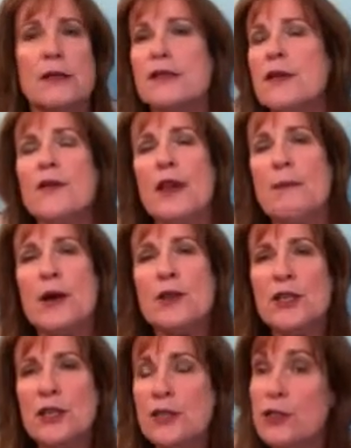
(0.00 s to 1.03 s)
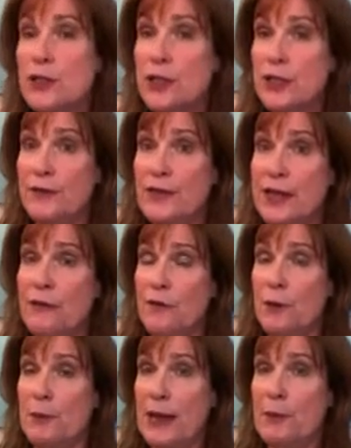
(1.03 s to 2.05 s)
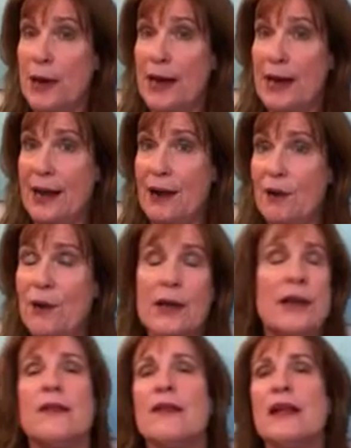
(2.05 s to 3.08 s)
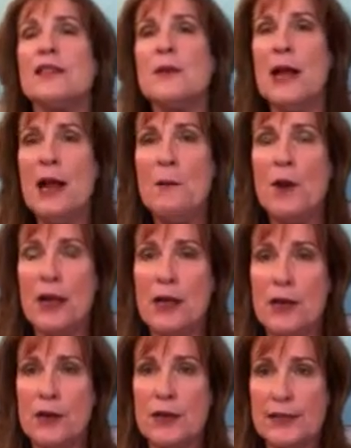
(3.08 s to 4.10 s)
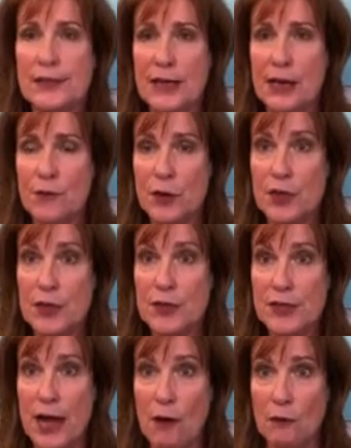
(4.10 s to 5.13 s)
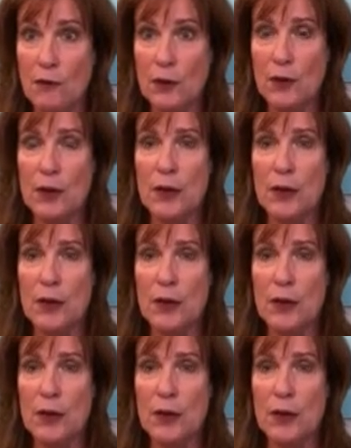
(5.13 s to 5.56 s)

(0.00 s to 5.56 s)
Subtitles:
So the emotions are shifting for me right now, and that's what I want you to see for yourself.